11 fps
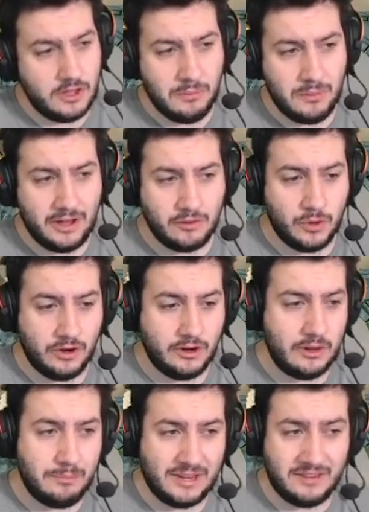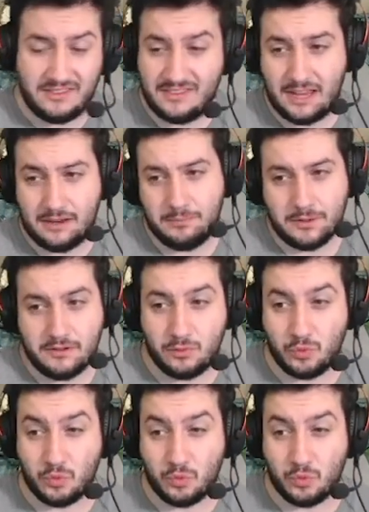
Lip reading: but we're in a better state because